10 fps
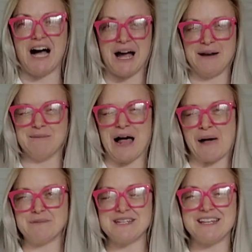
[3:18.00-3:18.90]
a time
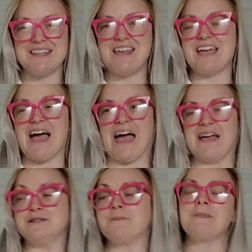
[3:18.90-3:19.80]
lapse, I think,
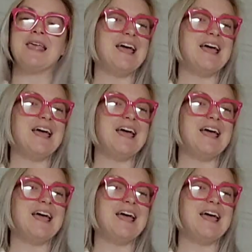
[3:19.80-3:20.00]
and